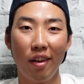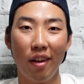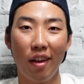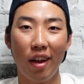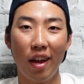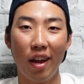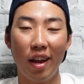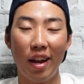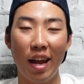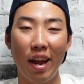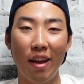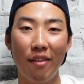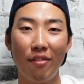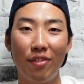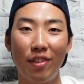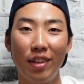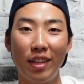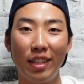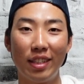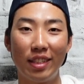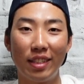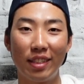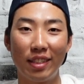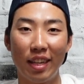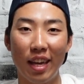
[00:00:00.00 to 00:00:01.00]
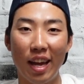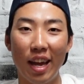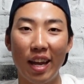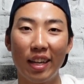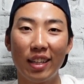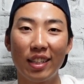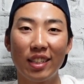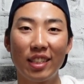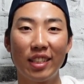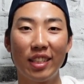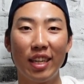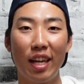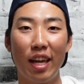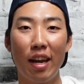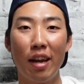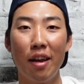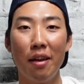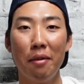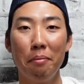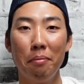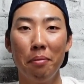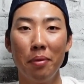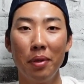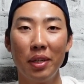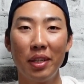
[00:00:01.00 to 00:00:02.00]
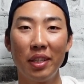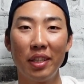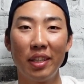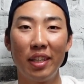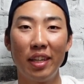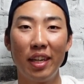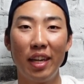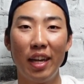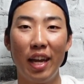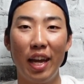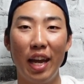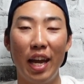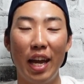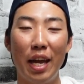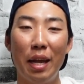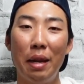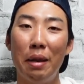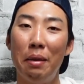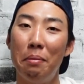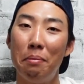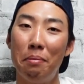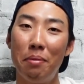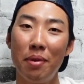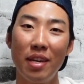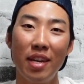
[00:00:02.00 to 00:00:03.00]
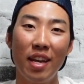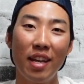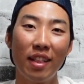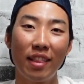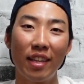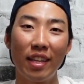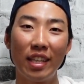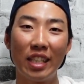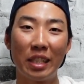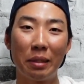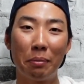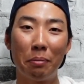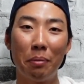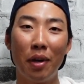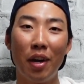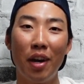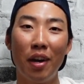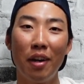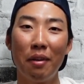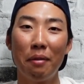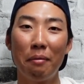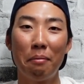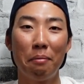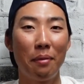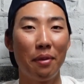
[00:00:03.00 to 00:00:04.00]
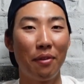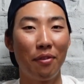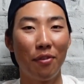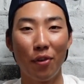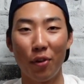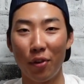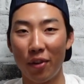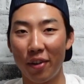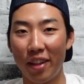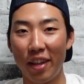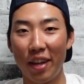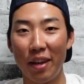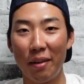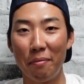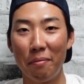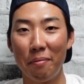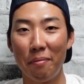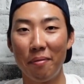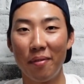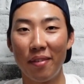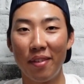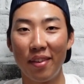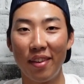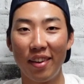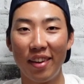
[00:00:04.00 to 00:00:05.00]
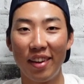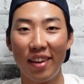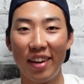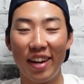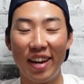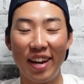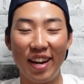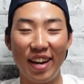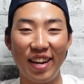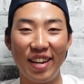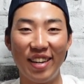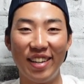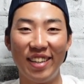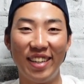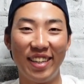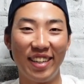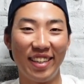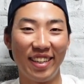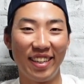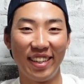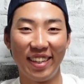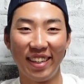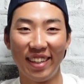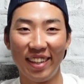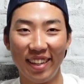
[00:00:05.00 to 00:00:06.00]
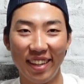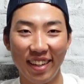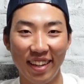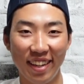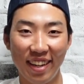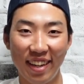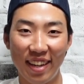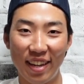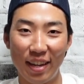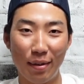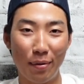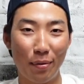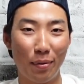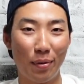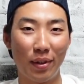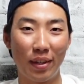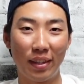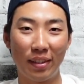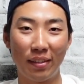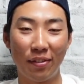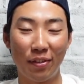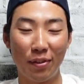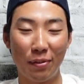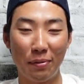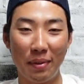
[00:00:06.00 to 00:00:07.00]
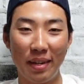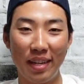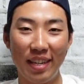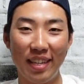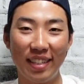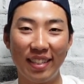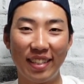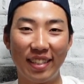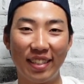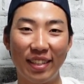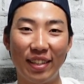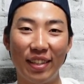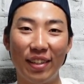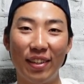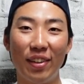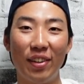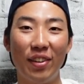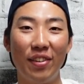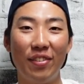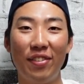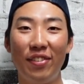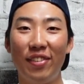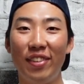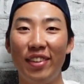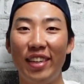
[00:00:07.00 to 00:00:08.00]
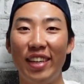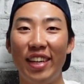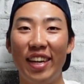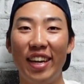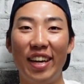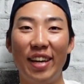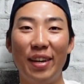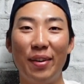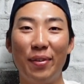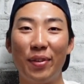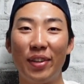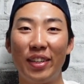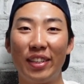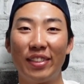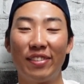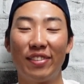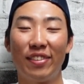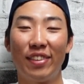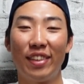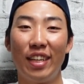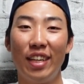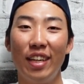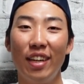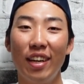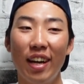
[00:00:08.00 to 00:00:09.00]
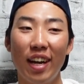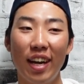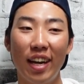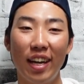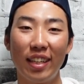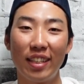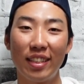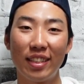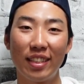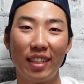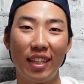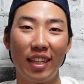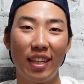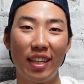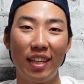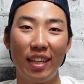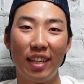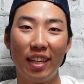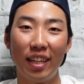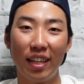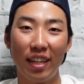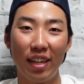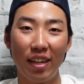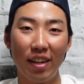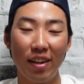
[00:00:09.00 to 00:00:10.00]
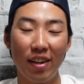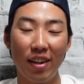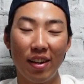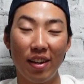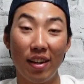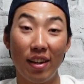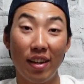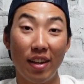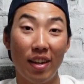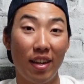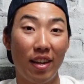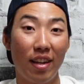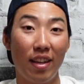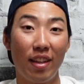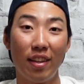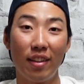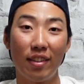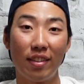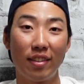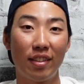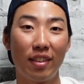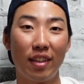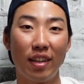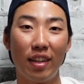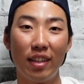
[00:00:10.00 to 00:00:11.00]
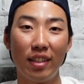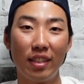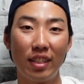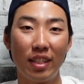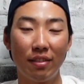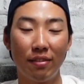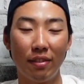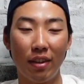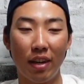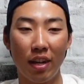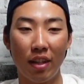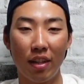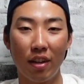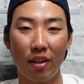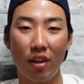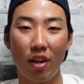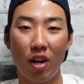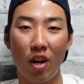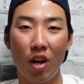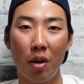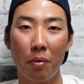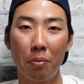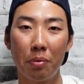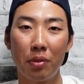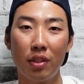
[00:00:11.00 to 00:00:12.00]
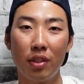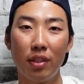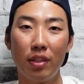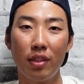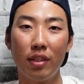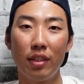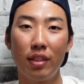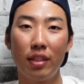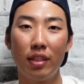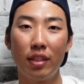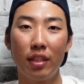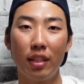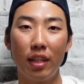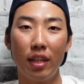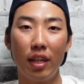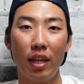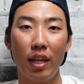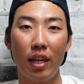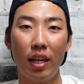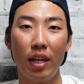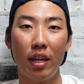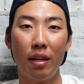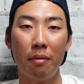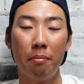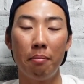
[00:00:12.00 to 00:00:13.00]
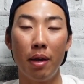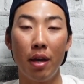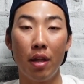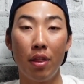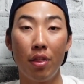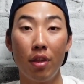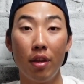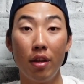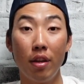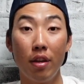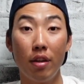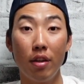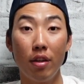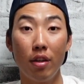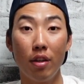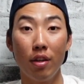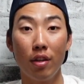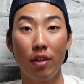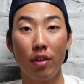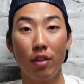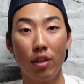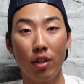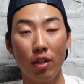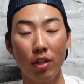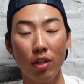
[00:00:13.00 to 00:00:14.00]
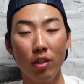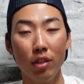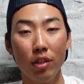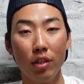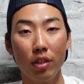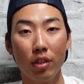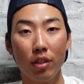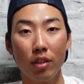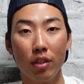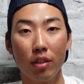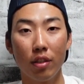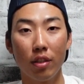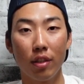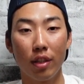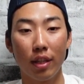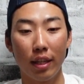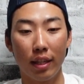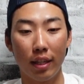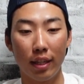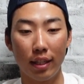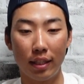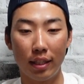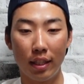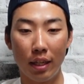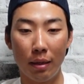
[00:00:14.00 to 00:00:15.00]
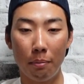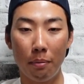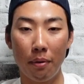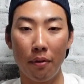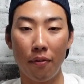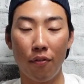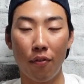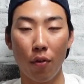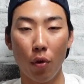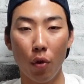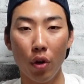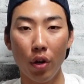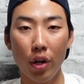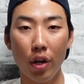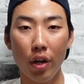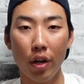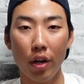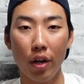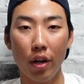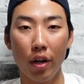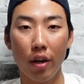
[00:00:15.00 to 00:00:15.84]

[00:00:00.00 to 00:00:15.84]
and have the exact setup and be at that spot before then. And it worked for me, so hopefully it works for you guys. And there's tons of other options and method you could use, like I said before.